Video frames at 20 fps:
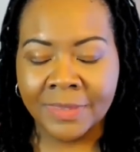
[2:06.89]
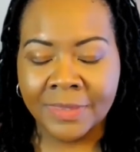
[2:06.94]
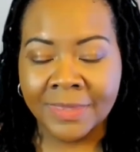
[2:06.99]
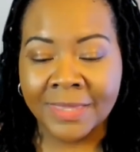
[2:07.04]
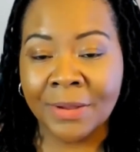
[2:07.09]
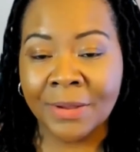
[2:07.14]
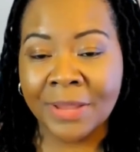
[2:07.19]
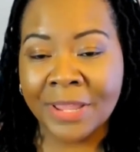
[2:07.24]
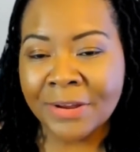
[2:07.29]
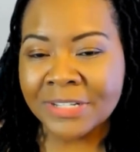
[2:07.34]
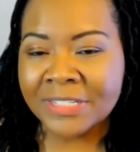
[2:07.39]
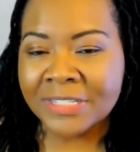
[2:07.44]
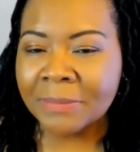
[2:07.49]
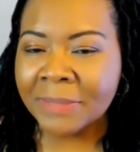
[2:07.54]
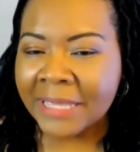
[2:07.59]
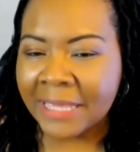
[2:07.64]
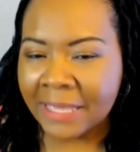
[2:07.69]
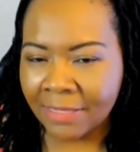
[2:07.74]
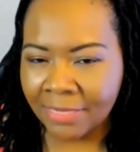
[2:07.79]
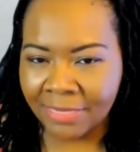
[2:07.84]
Now, here's some
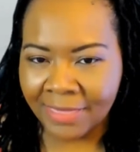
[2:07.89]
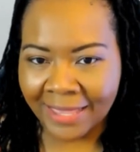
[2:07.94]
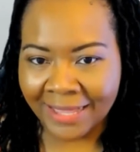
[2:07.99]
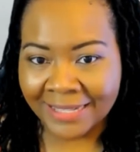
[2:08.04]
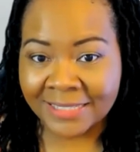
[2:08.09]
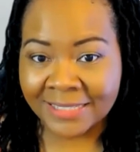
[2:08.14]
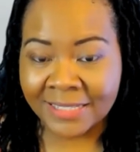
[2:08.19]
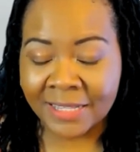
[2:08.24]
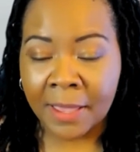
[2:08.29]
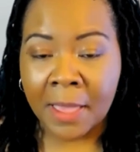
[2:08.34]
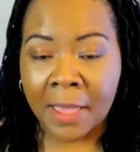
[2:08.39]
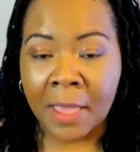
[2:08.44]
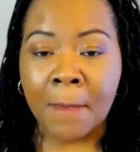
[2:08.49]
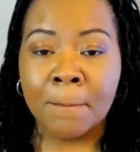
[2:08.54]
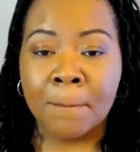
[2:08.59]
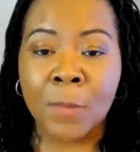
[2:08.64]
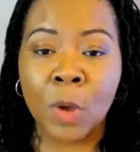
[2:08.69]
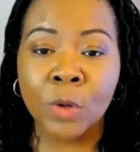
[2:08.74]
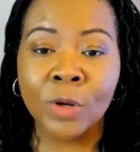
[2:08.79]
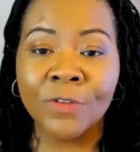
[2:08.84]
key things.
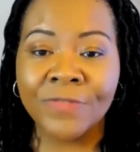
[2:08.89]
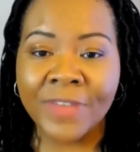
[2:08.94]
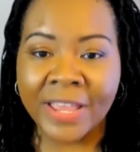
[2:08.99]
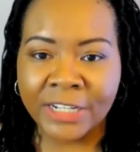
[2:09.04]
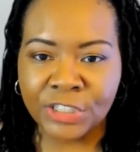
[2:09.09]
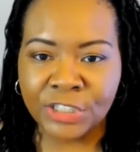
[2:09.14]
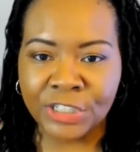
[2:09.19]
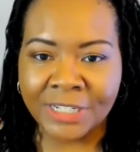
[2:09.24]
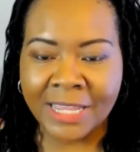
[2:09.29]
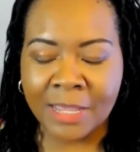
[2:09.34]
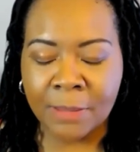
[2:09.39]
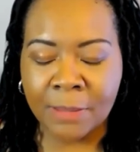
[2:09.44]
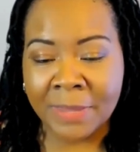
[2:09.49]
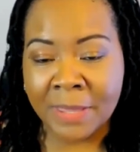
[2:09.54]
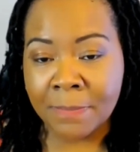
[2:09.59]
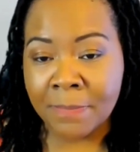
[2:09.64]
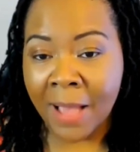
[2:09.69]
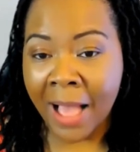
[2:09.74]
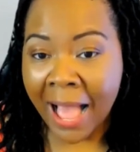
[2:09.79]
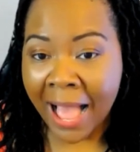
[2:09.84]
Motivation can
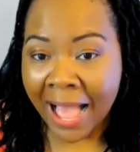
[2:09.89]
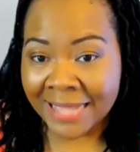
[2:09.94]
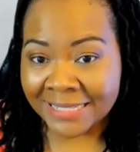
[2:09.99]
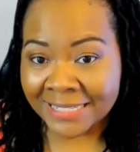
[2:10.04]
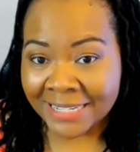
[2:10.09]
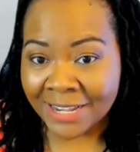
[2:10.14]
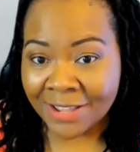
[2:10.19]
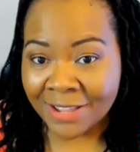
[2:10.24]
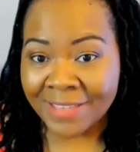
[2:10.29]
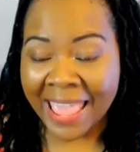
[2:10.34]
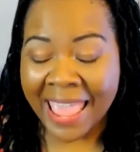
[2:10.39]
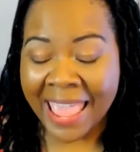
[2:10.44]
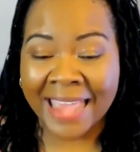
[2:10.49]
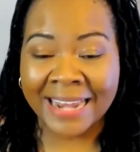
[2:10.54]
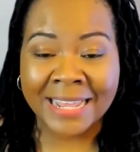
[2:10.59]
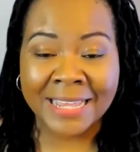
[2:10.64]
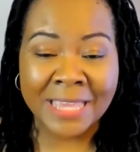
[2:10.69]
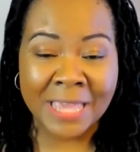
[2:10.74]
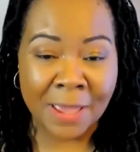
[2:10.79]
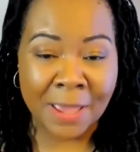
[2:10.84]
be positive
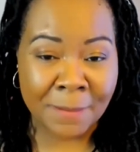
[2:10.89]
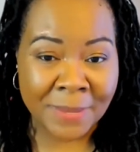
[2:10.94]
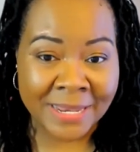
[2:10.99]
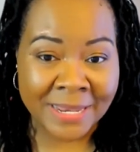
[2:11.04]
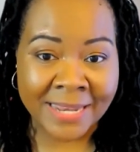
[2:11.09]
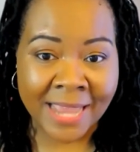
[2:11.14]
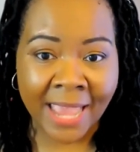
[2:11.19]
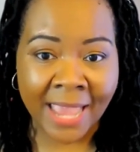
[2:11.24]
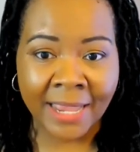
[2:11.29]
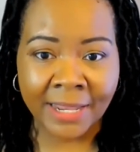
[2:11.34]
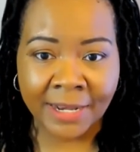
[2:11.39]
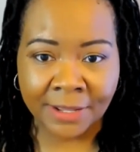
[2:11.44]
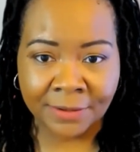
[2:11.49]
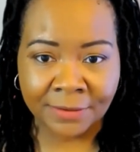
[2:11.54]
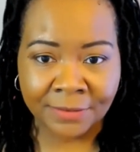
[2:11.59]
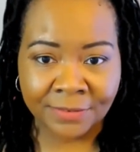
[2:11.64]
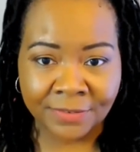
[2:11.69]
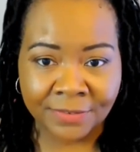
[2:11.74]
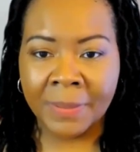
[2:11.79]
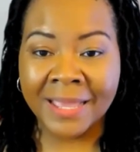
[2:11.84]
and it can be
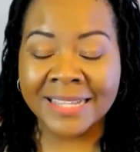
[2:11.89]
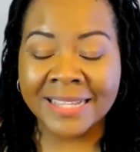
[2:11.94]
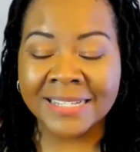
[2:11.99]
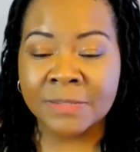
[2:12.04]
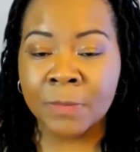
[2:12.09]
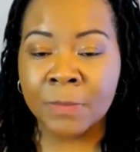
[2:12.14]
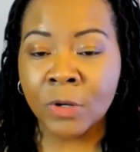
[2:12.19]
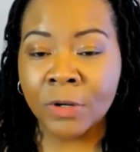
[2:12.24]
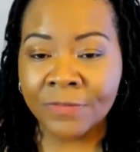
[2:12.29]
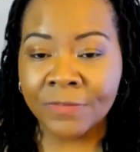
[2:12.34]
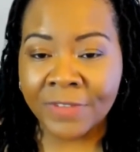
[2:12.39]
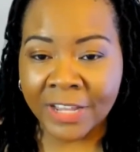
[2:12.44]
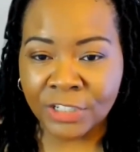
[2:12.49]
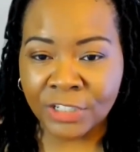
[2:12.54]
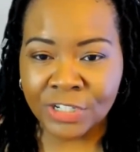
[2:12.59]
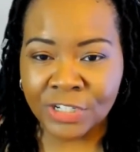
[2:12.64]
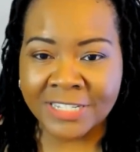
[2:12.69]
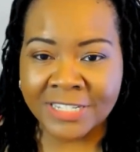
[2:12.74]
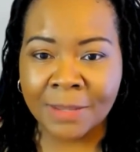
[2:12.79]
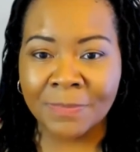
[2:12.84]
negative because
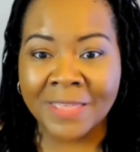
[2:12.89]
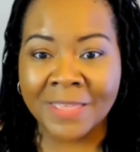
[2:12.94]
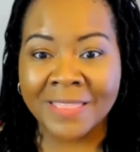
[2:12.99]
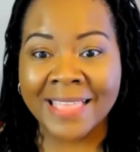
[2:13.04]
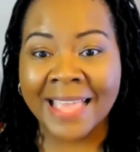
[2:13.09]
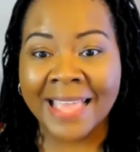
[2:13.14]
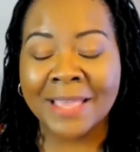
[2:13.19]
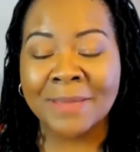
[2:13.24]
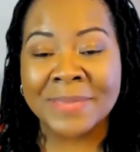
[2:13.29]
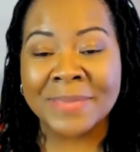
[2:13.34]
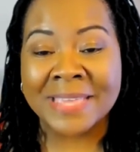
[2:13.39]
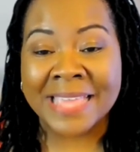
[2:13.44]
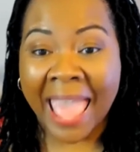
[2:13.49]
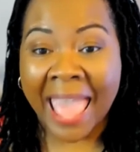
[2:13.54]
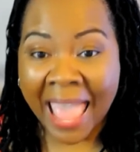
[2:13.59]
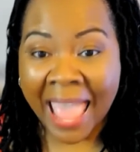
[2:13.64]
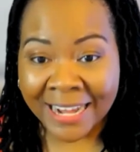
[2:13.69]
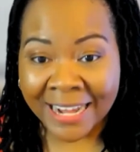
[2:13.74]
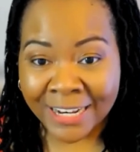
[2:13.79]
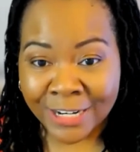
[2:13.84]
motivation is something that can be
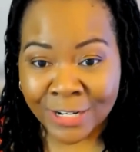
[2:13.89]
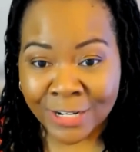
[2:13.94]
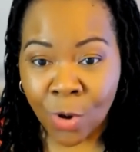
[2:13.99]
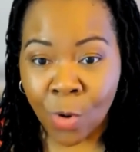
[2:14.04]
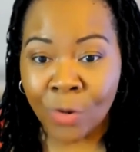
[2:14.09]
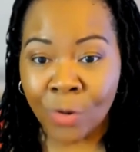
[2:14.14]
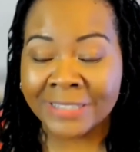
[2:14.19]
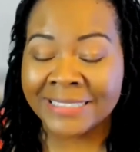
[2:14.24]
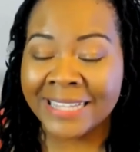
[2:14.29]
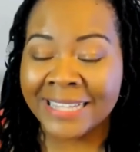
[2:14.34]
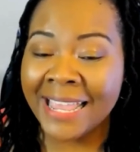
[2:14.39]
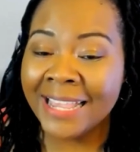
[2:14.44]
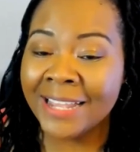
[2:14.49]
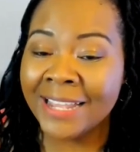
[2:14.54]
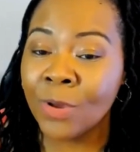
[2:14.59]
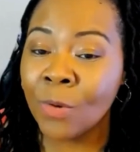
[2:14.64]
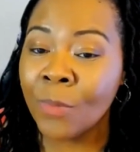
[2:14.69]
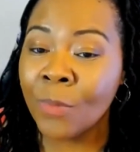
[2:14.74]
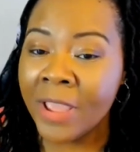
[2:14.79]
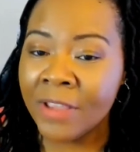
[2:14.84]
added or taken
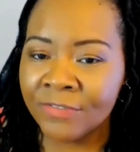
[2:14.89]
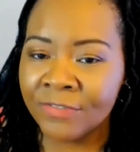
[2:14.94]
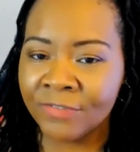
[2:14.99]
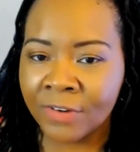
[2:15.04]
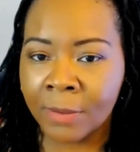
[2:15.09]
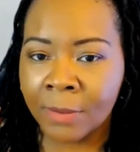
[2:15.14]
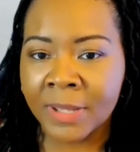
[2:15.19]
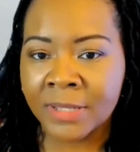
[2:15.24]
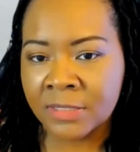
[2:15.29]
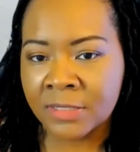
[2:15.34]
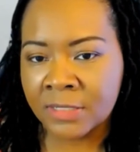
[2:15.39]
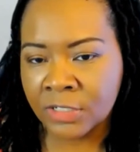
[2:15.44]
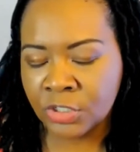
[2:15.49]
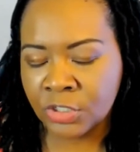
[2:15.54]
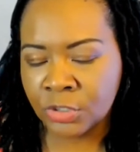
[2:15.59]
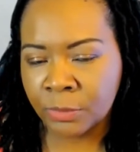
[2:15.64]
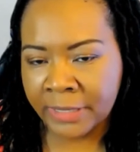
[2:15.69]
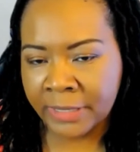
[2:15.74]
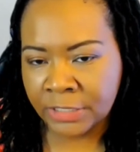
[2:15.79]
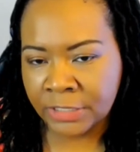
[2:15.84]
away from a
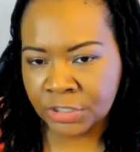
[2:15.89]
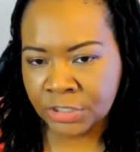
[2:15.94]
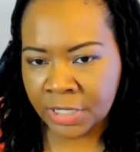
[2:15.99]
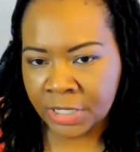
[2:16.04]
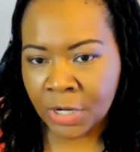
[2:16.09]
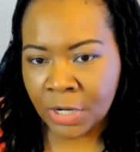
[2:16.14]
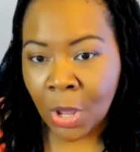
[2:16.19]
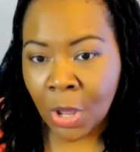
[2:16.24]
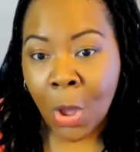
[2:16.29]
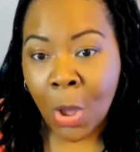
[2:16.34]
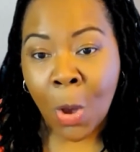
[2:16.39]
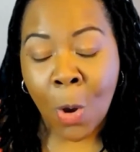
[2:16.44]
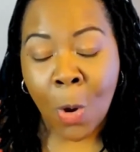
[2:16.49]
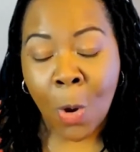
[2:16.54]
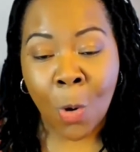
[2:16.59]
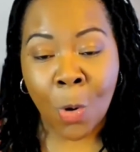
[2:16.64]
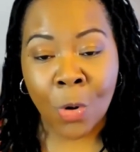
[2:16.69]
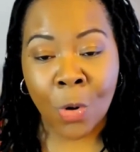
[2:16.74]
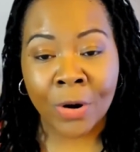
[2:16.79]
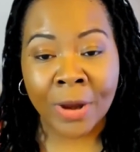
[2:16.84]
situation
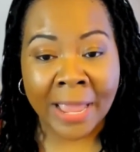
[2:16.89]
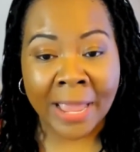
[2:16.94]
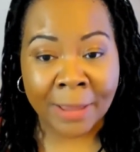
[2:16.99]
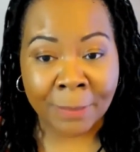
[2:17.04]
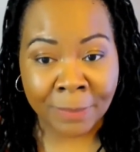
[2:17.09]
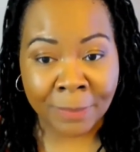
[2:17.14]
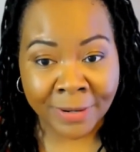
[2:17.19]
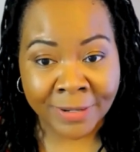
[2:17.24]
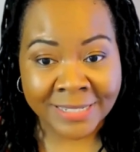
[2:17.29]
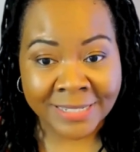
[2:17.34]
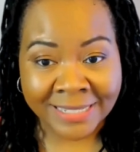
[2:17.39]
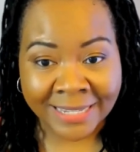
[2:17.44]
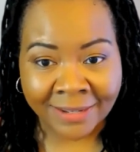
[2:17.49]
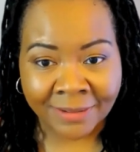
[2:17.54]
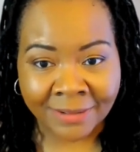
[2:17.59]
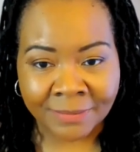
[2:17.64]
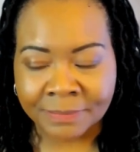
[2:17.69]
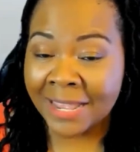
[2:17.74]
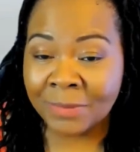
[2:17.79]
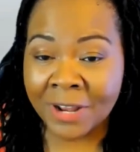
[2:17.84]
or a
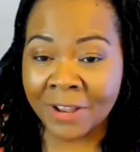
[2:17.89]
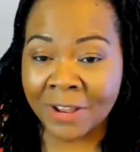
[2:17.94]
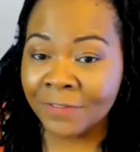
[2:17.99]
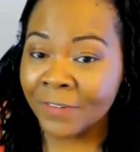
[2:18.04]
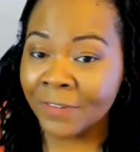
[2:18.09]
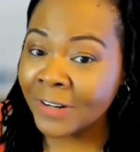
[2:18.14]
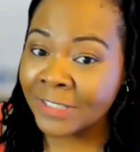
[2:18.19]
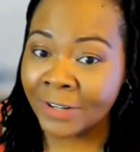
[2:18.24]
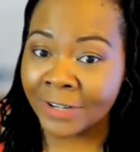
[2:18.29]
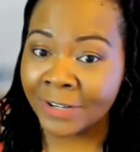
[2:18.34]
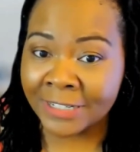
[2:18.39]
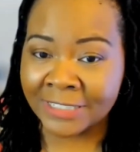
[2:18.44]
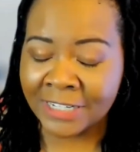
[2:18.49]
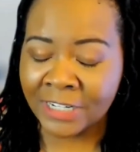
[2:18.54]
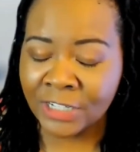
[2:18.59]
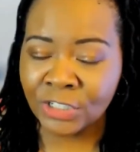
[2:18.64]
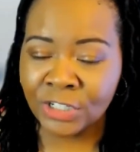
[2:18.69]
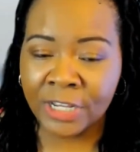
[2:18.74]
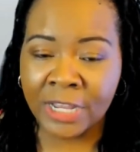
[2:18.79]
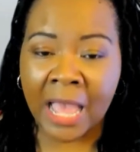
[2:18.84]
person. When I first started
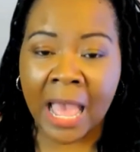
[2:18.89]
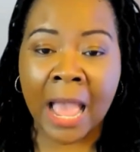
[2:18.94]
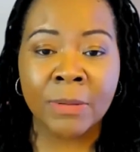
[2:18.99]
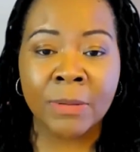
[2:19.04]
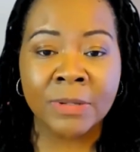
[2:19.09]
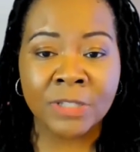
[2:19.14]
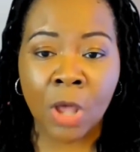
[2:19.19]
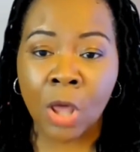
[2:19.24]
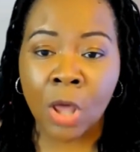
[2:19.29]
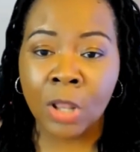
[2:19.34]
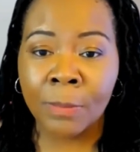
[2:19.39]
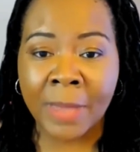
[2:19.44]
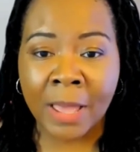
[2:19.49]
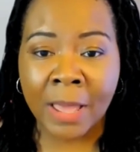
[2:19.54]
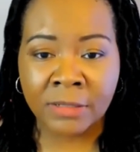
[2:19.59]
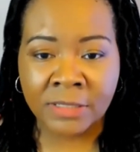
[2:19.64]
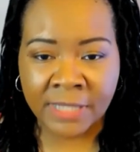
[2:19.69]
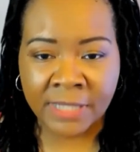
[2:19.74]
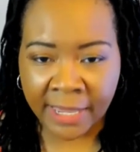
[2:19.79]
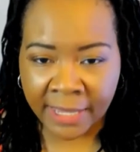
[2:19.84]
teaching, I was all
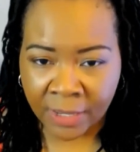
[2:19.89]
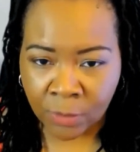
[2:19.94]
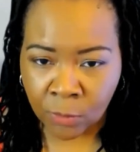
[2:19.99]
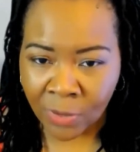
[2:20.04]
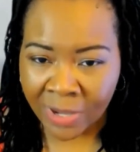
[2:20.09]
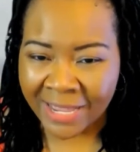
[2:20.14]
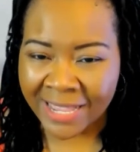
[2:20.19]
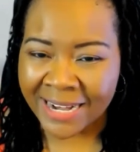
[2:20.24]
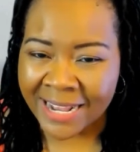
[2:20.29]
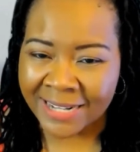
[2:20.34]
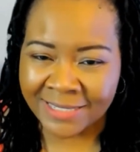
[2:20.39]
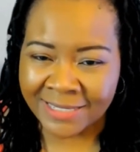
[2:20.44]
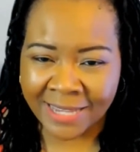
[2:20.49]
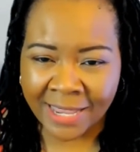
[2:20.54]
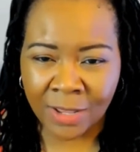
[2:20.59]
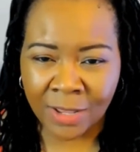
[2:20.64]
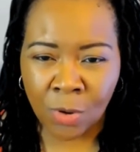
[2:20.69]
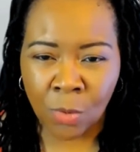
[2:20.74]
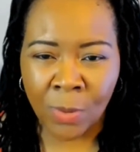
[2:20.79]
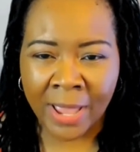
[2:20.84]
about taking what can I
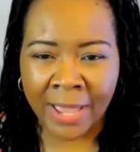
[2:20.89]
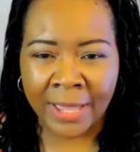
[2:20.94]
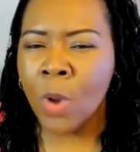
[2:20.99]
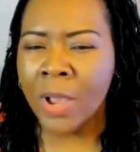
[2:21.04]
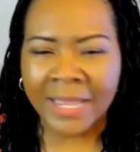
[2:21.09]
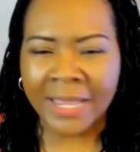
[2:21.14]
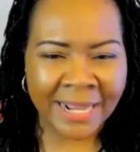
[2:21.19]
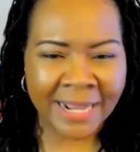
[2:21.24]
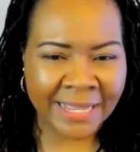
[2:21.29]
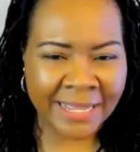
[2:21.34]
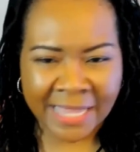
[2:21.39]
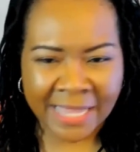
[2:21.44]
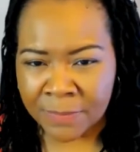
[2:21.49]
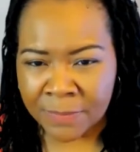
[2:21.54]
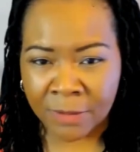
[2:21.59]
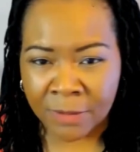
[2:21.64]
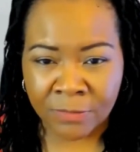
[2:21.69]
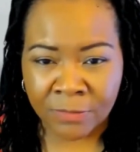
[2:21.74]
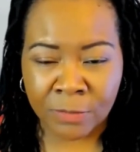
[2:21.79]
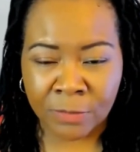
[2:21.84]
take away? What can I
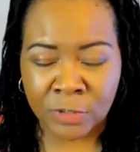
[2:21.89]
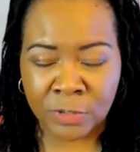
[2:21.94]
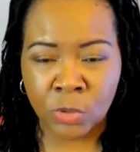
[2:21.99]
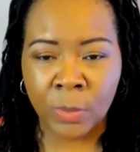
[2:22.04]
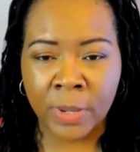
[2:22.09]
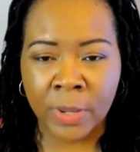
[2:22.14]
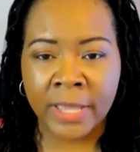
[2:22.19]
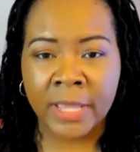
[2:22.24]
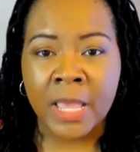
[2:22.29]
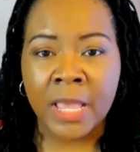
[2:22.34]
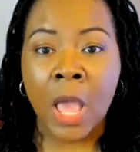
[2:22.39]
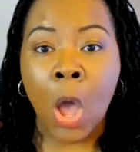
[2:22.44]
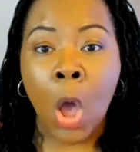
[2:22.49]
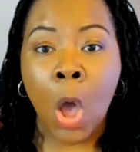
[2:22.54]
keep them from doing?